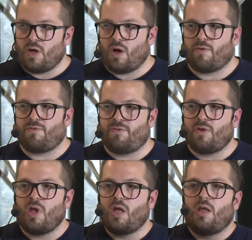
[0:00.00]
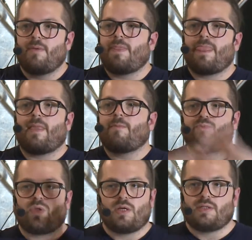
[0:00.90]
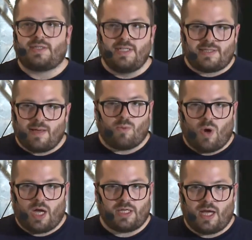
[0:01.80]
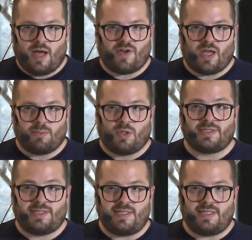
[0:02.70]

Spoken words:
of system-wide available